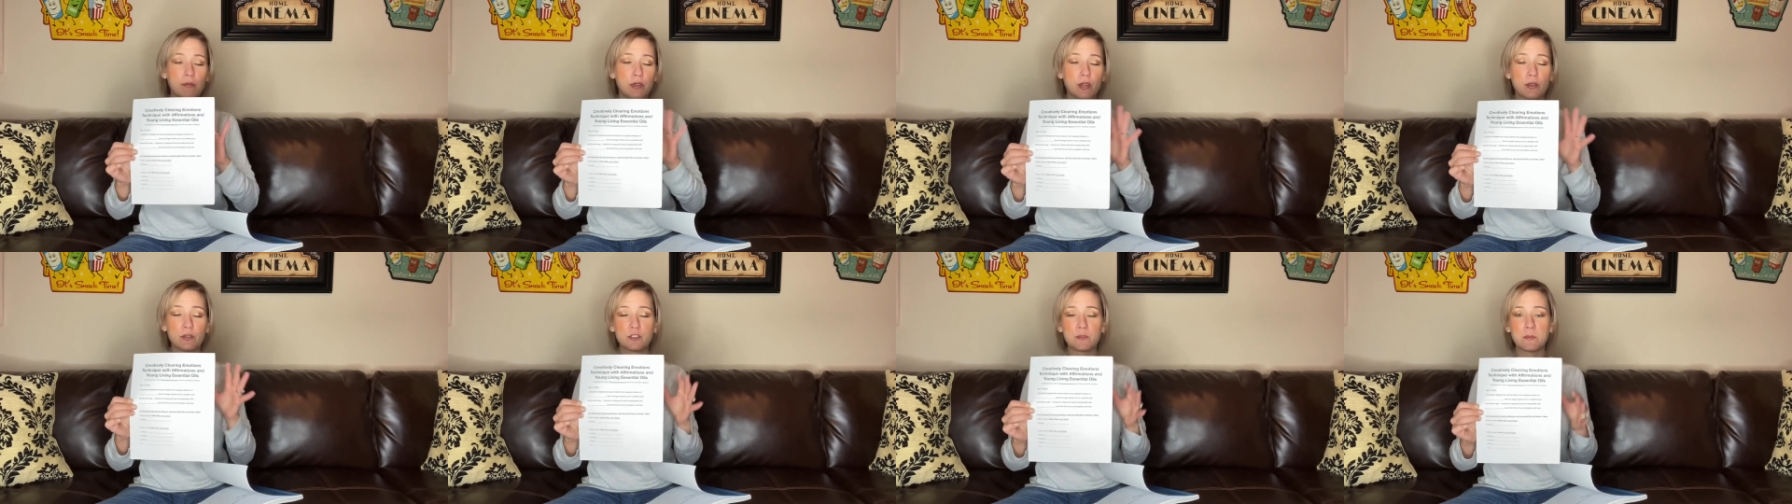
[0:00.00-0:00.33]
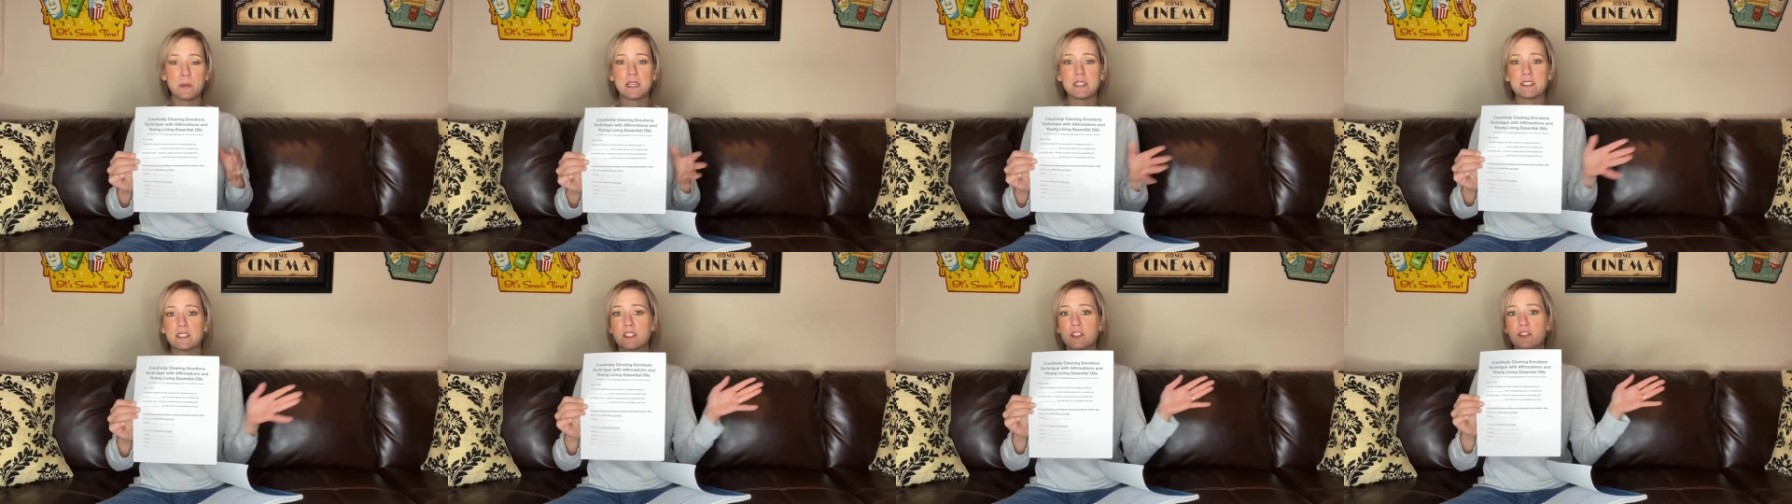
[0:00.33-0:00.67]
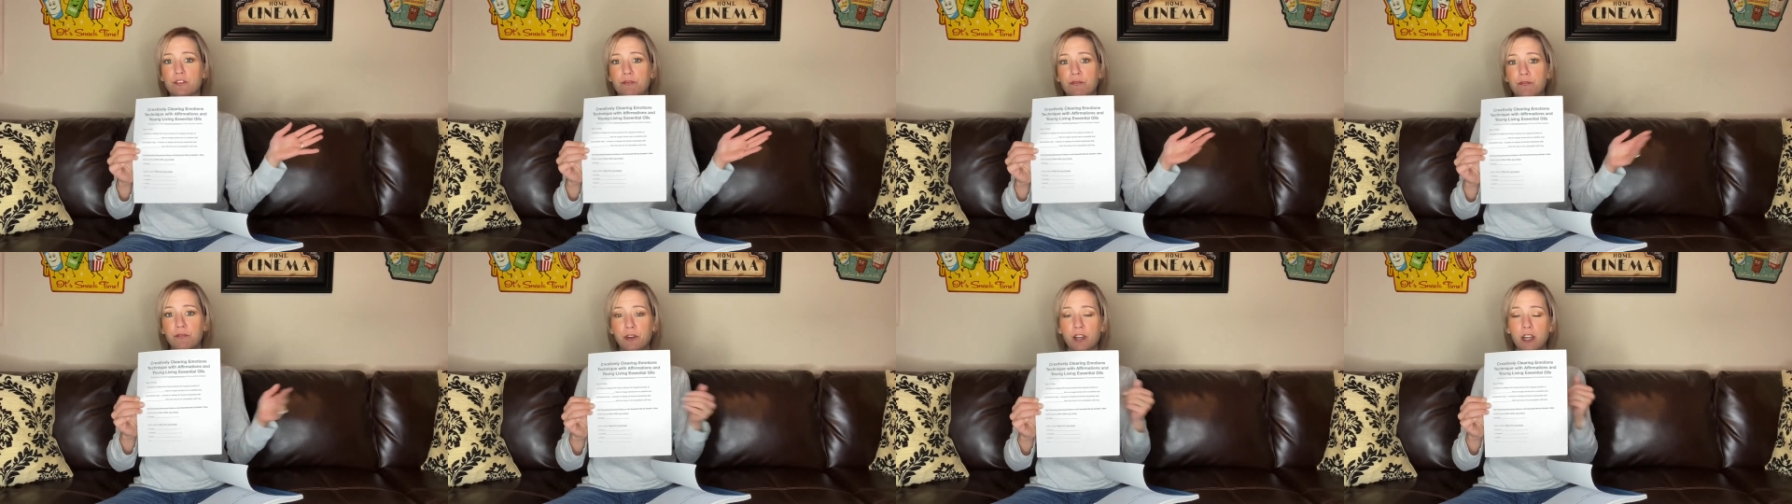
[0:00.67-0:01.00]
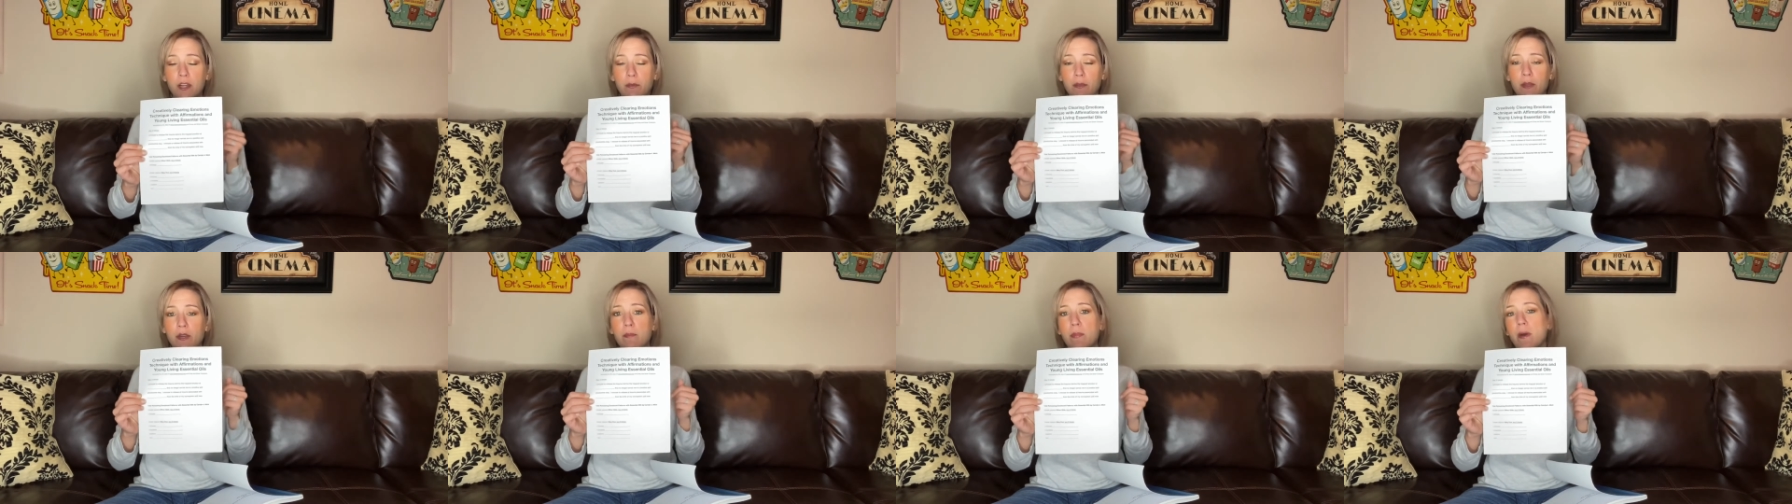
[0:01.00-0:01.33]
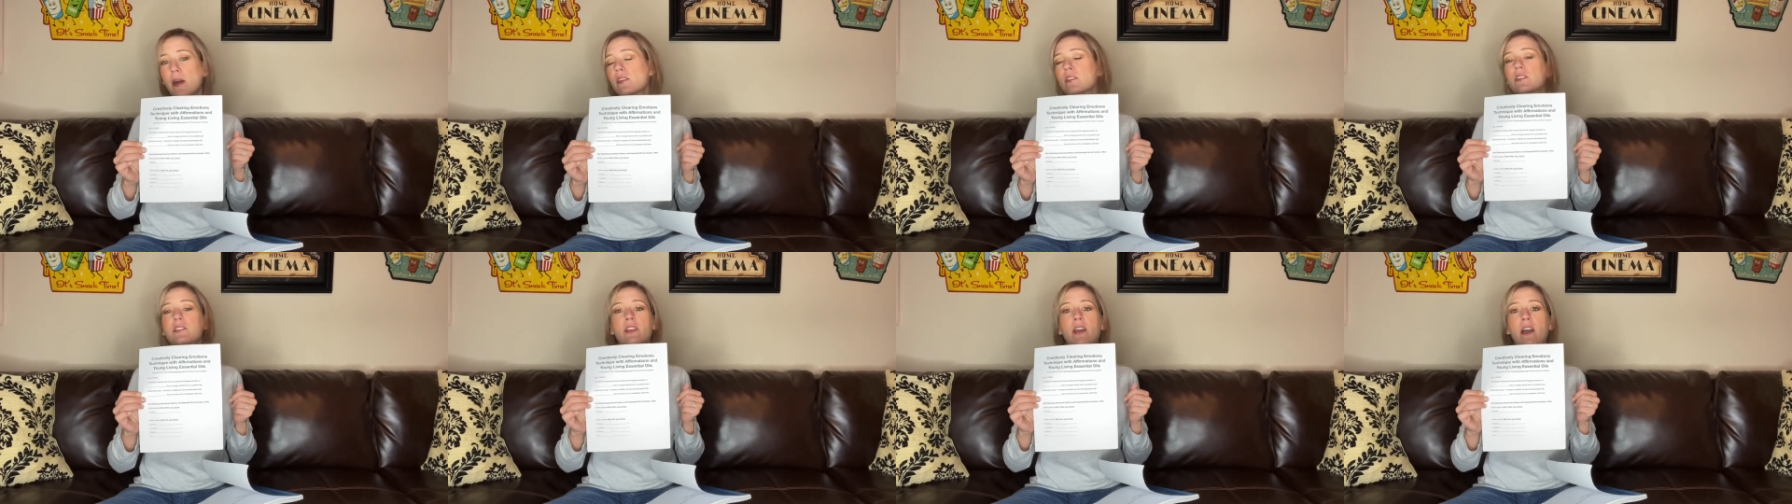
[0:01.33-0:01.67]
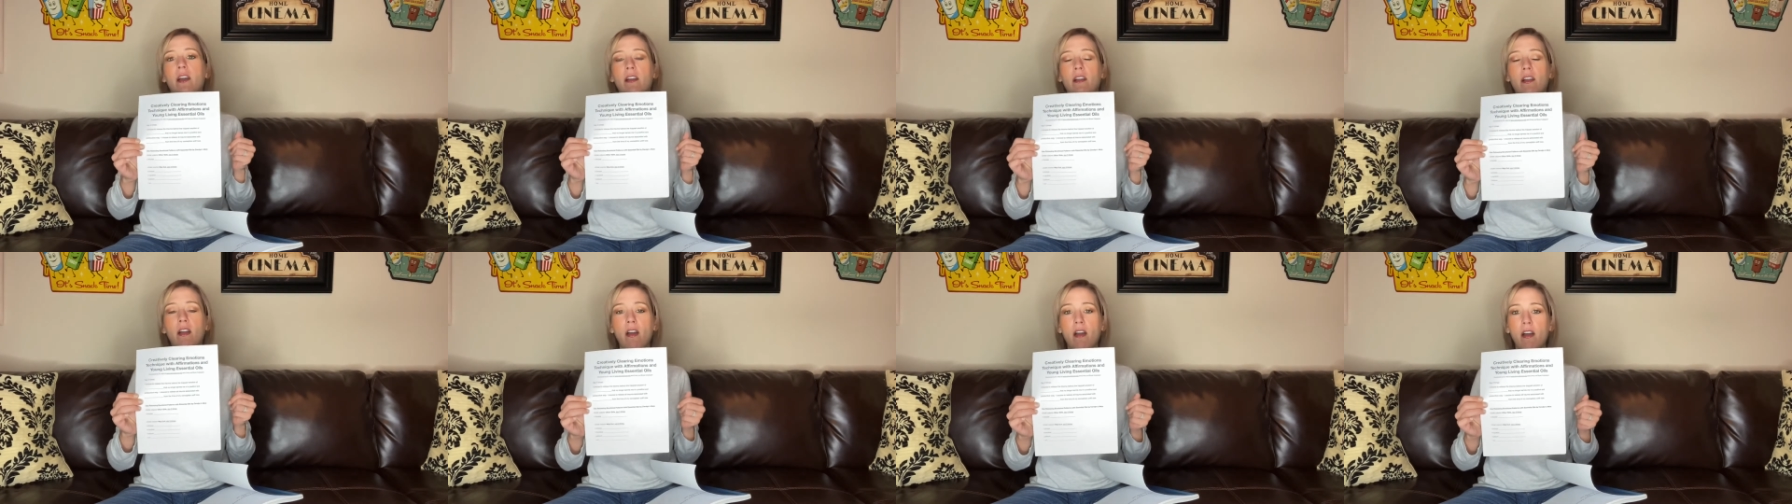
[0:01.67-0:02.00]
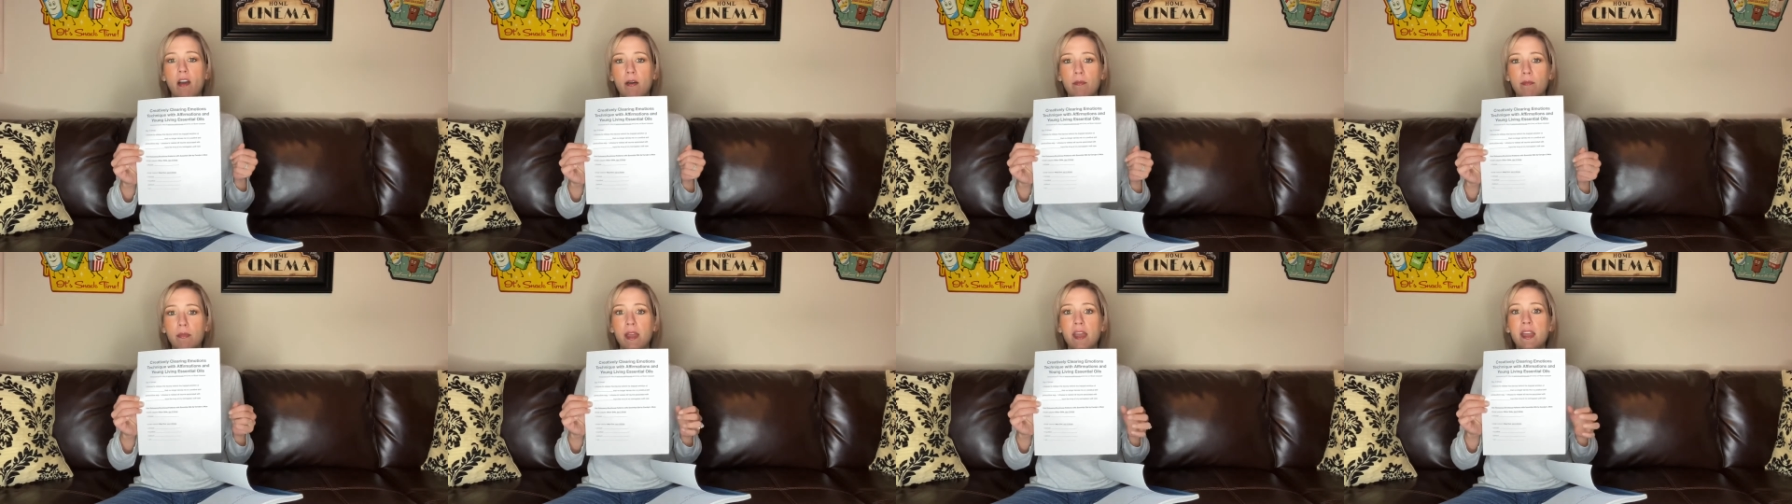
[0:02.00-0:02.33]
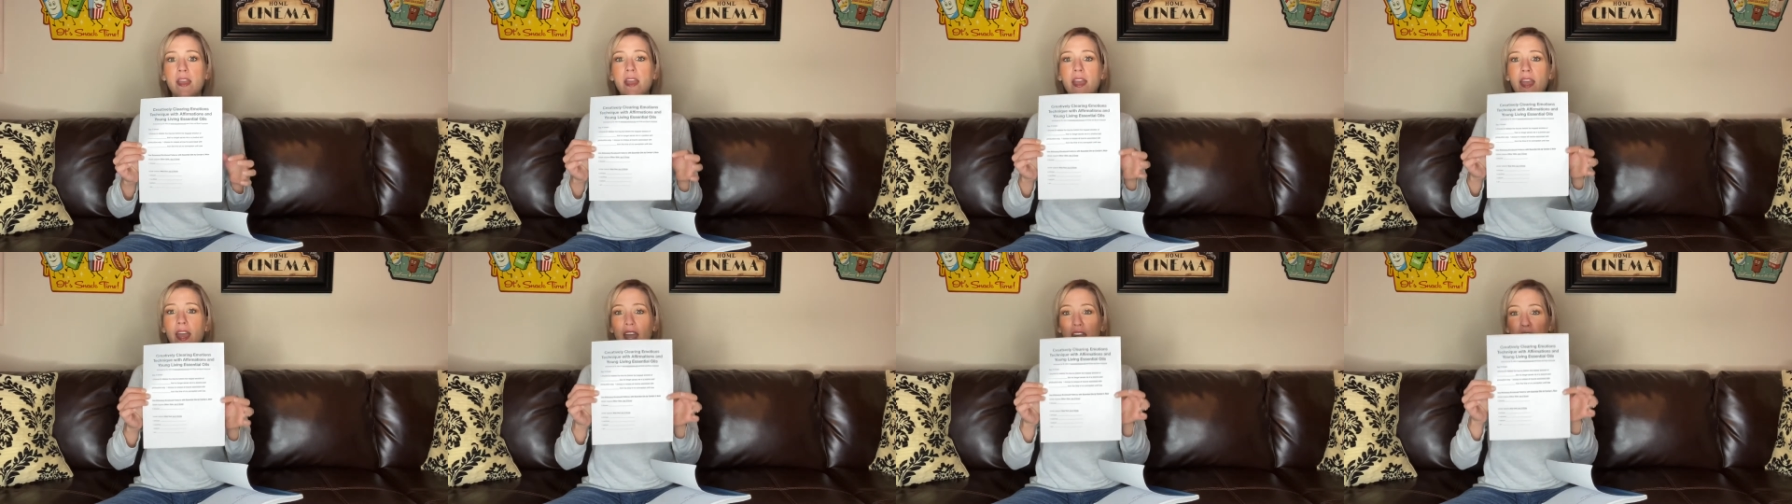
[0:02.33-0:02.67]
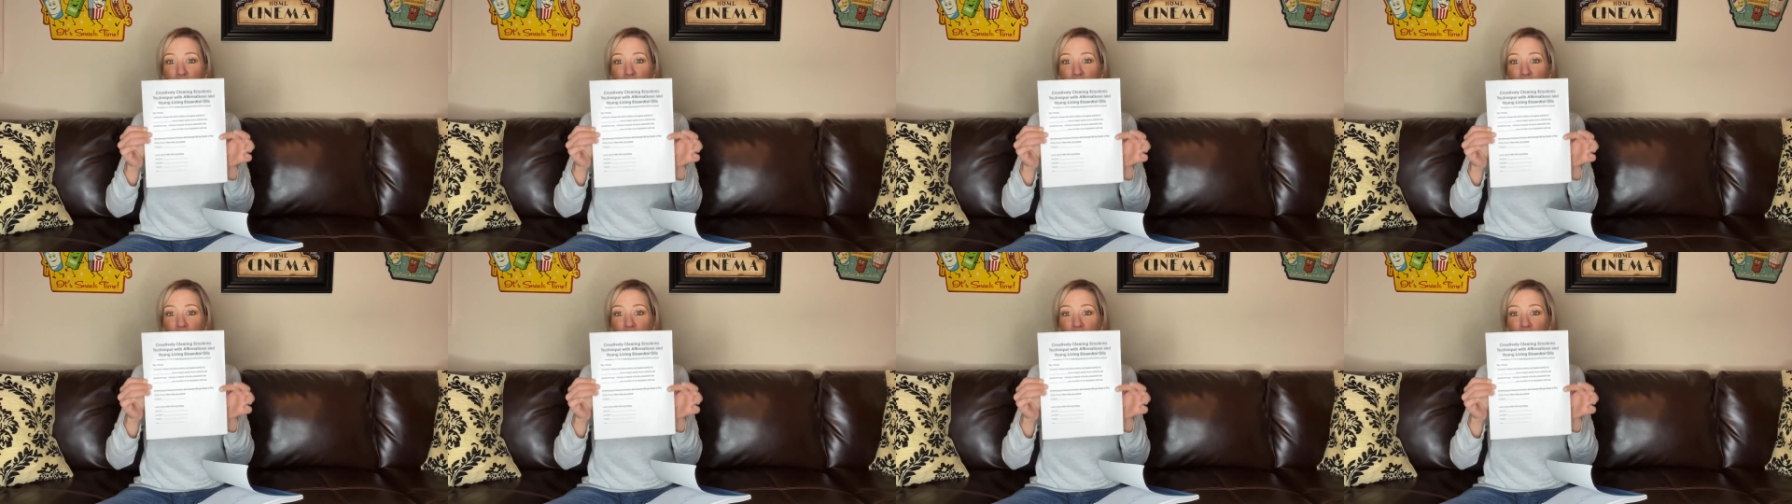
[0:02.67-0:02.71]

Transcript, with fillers: no spaces, freedominabottle.com, and